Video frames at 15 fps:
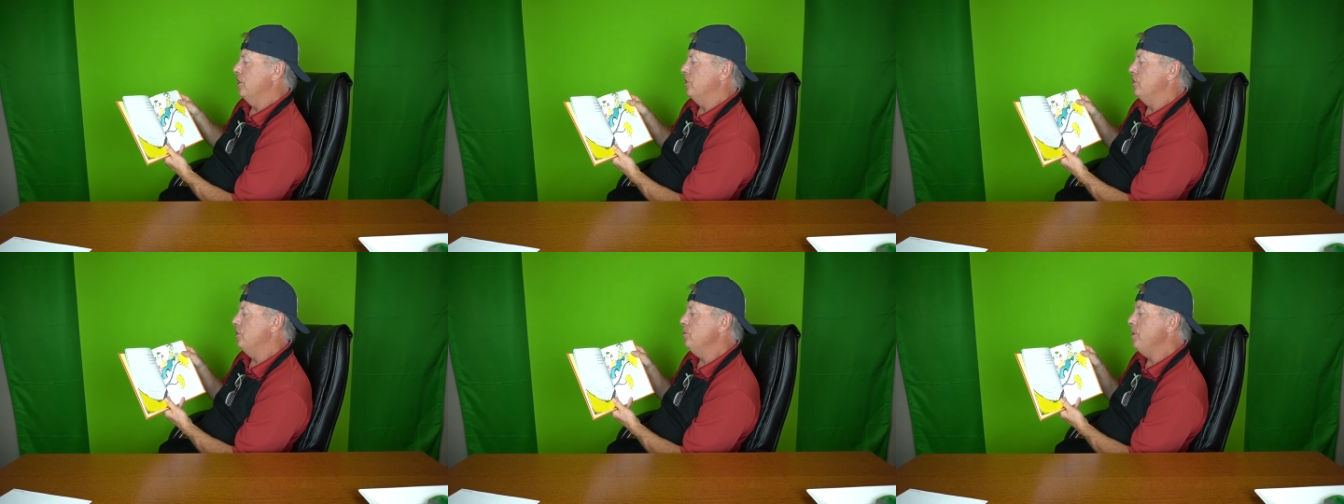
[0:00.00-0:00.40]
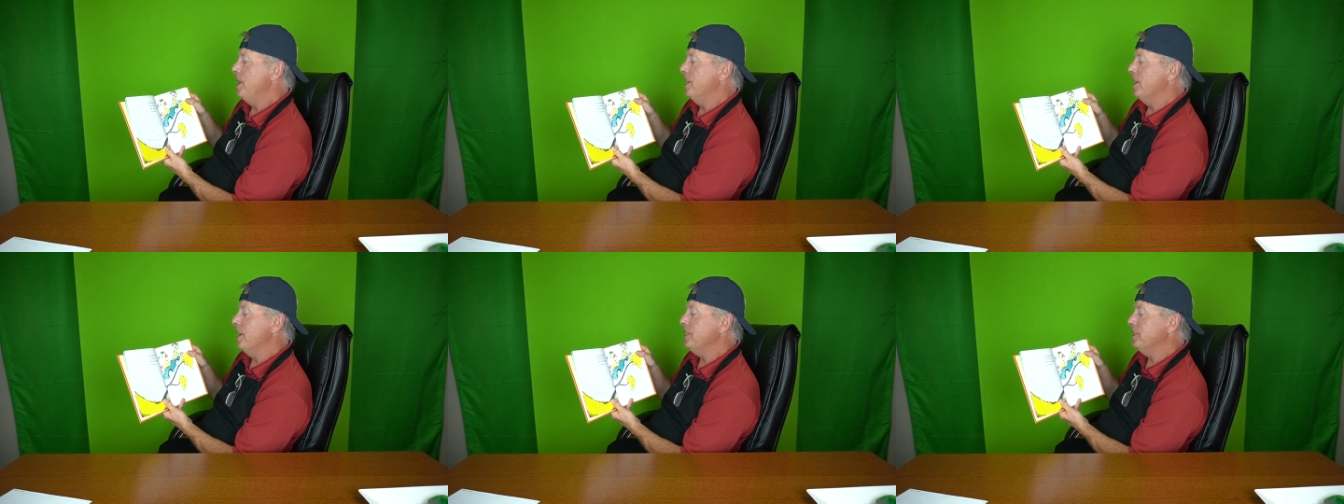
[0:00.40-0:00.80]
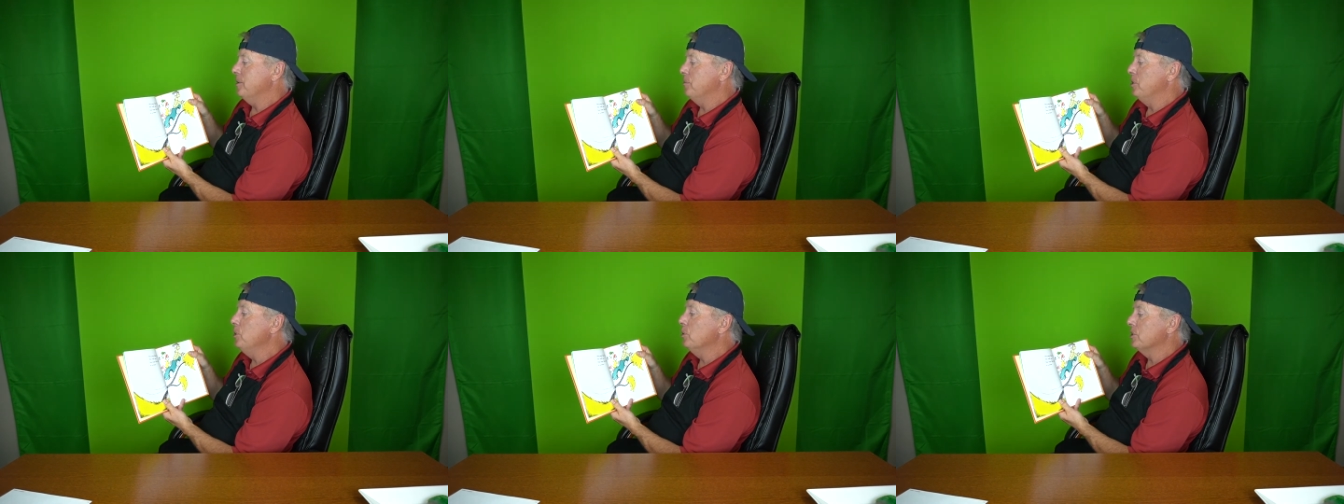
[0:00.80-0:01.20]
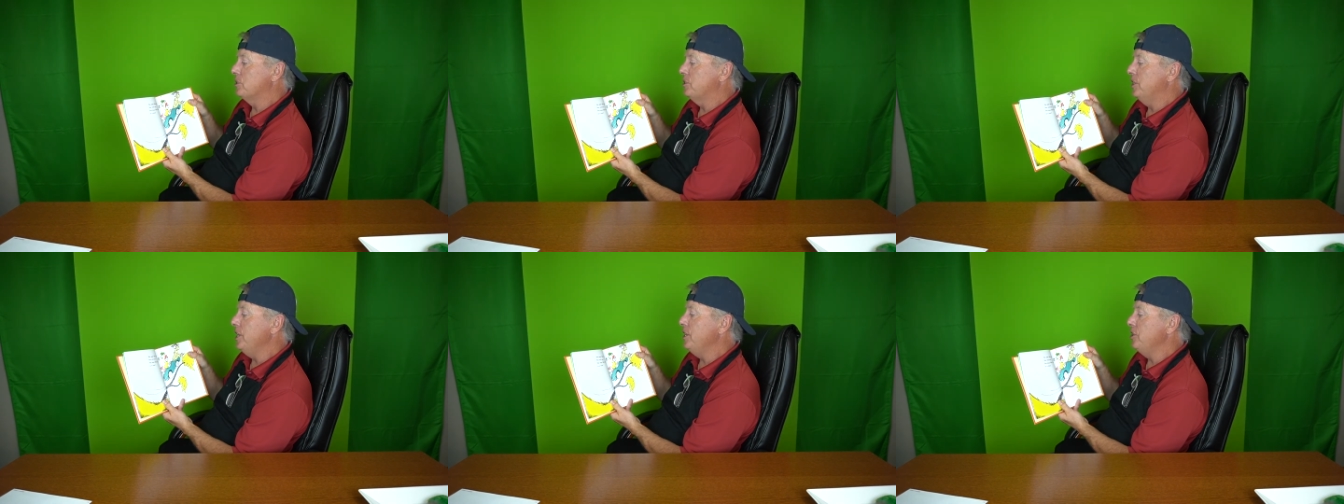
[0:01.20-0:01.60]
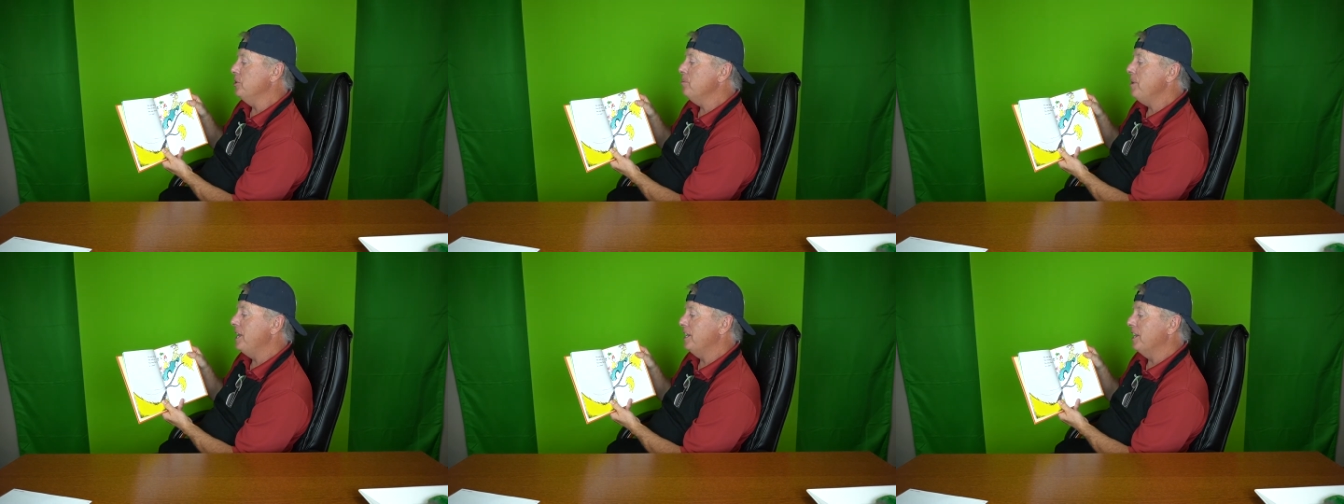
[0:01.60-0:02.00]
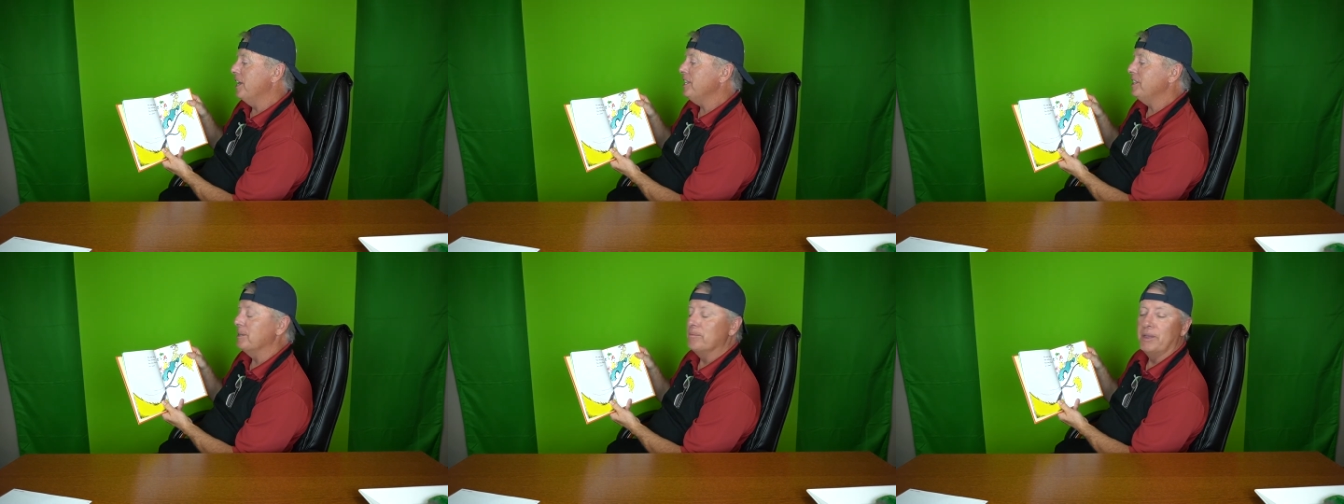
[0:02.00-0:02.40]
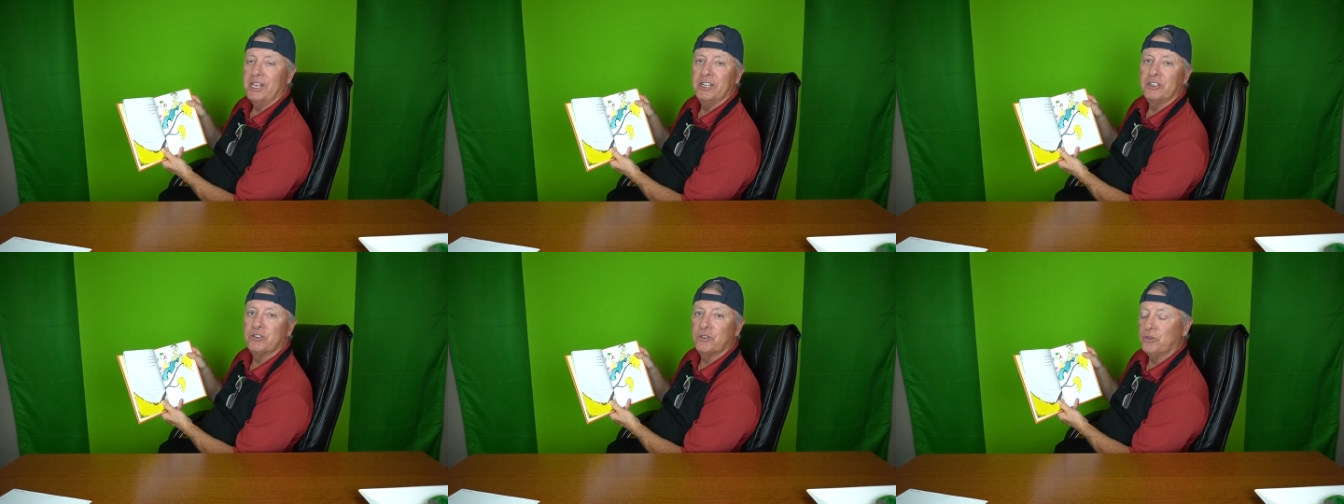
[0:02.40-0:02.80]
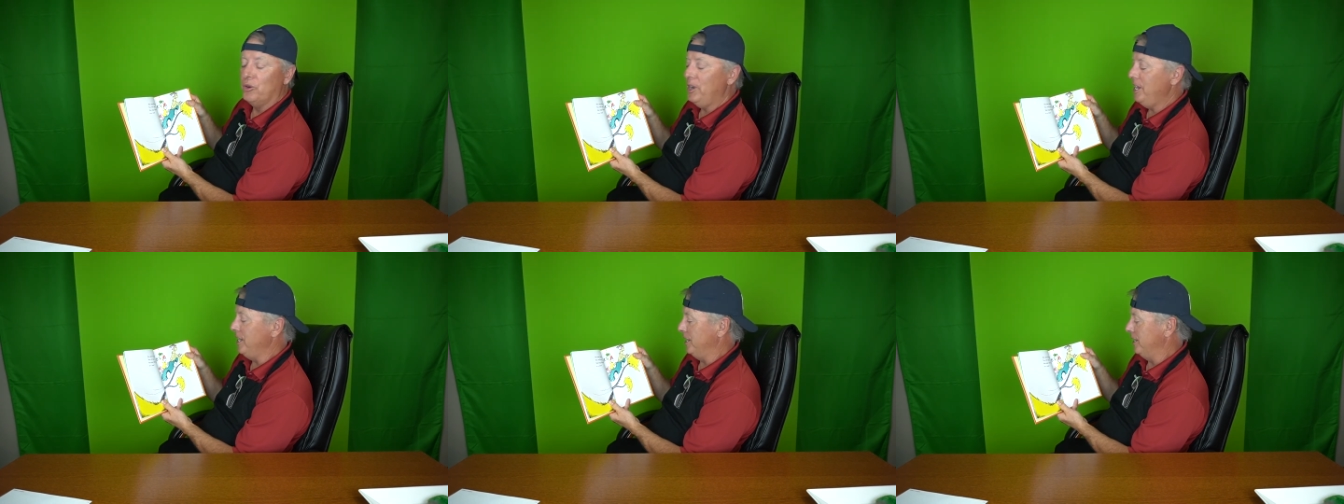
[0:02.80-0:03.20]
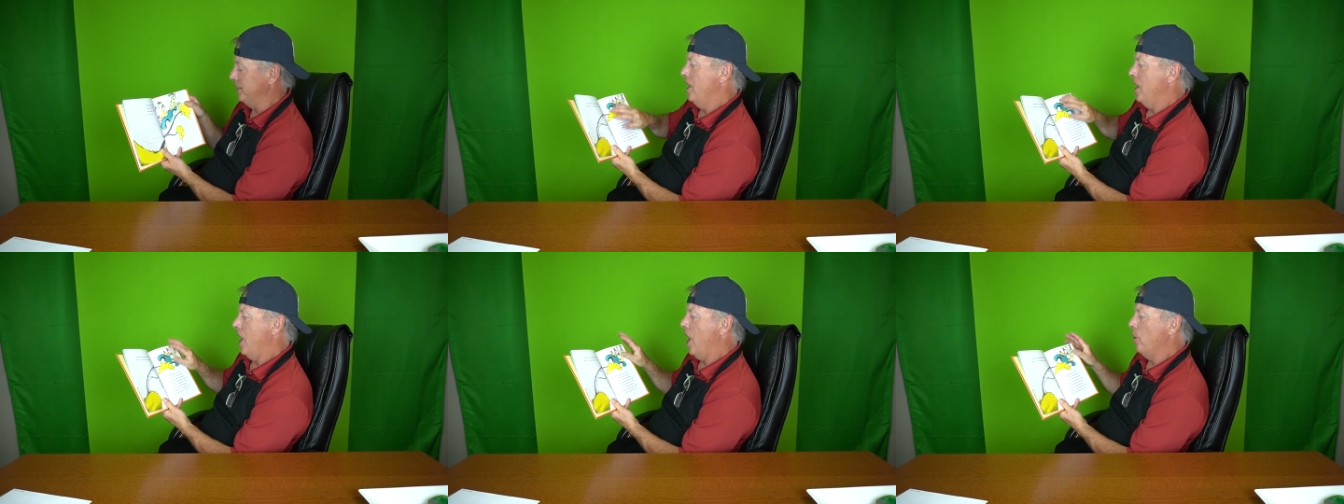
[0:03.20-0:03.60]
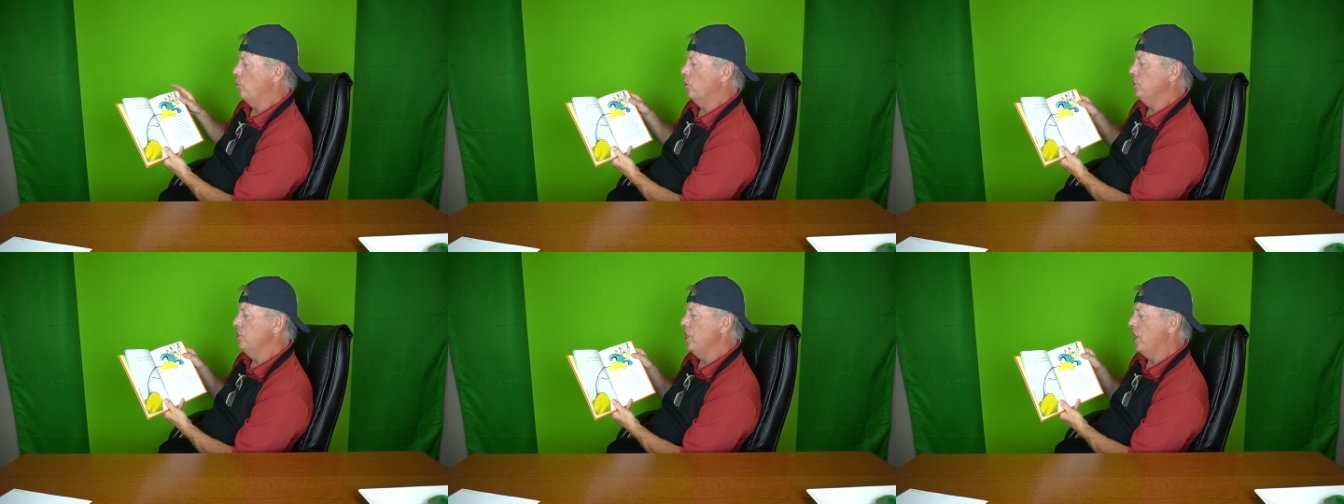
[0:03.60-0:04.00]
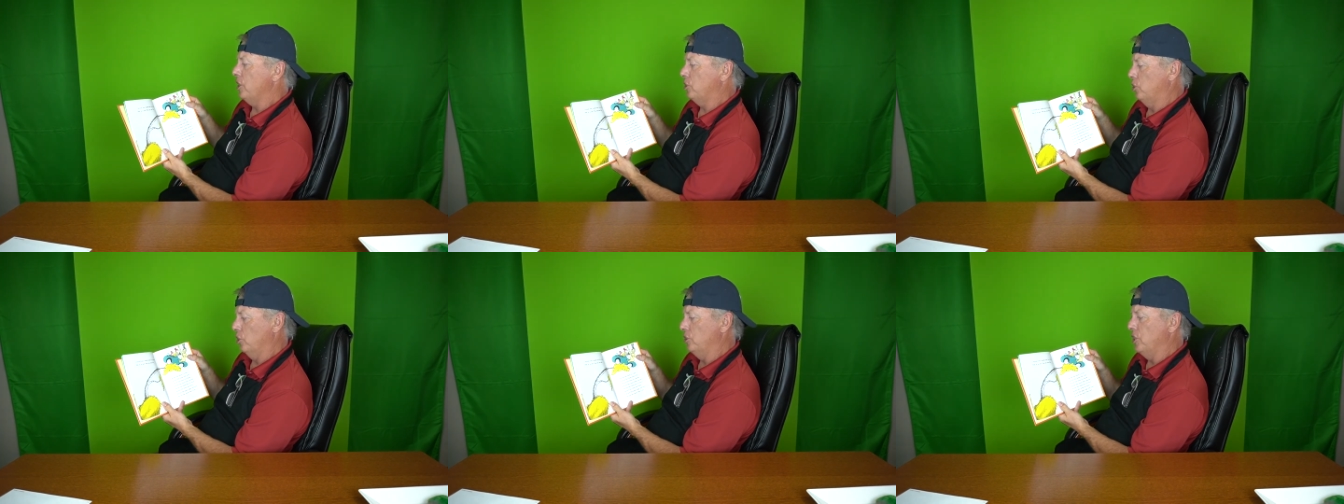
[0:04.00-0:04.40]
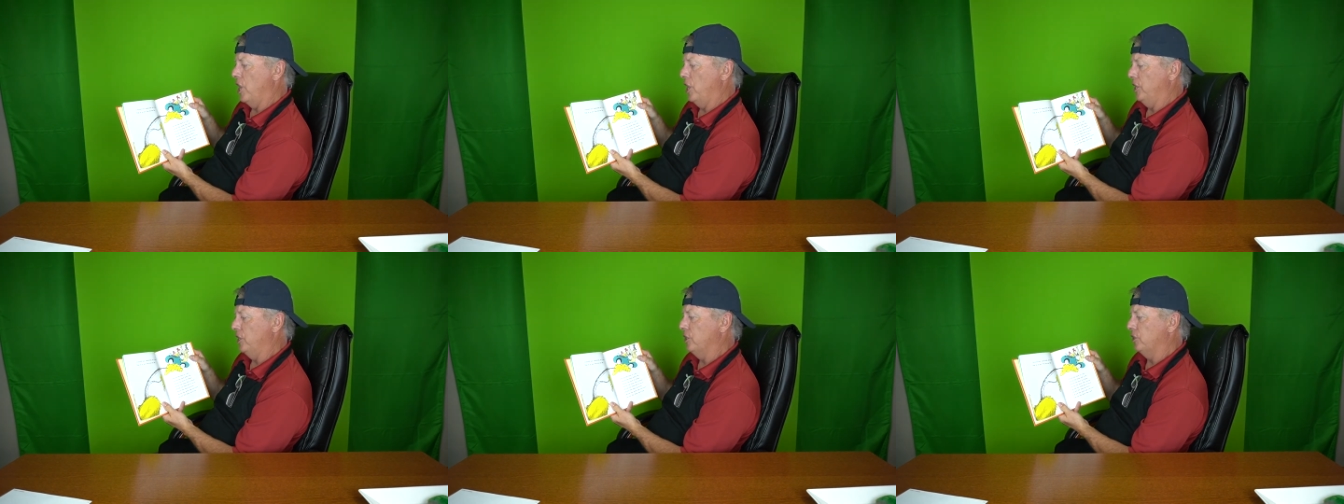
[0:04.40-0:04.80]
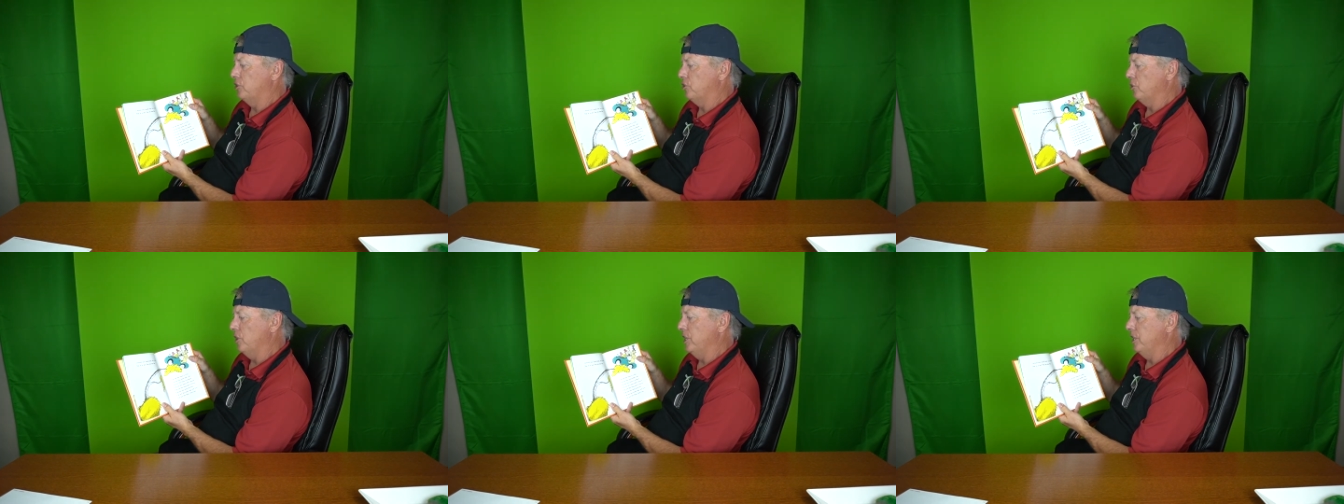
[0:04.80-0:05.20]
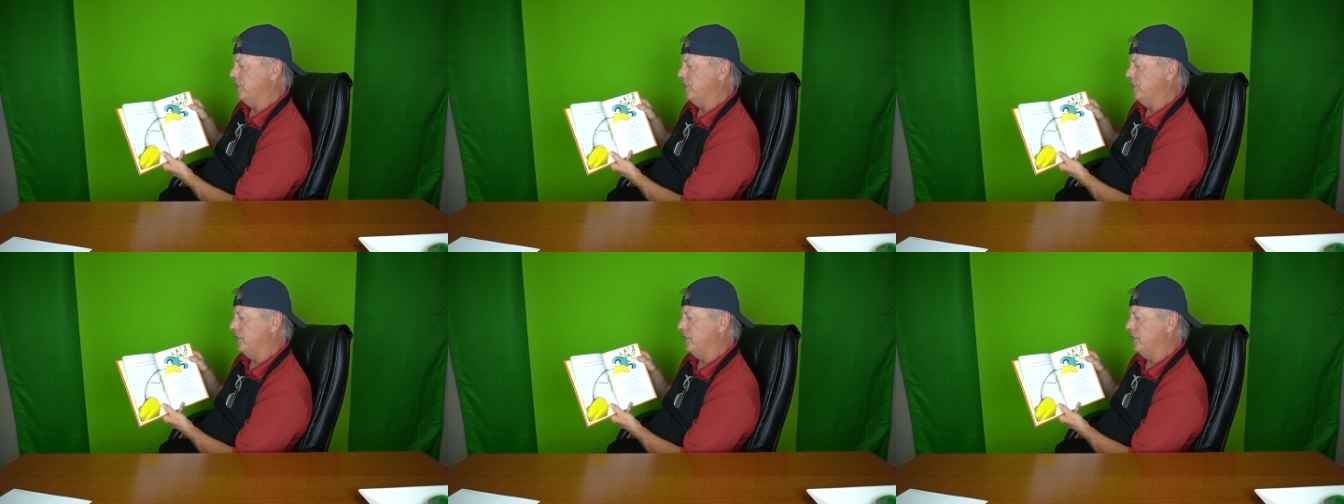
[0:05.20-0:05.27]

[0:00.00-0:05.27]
You may like them, you will see, you may like them in a tree. I would not, could not, in a tree,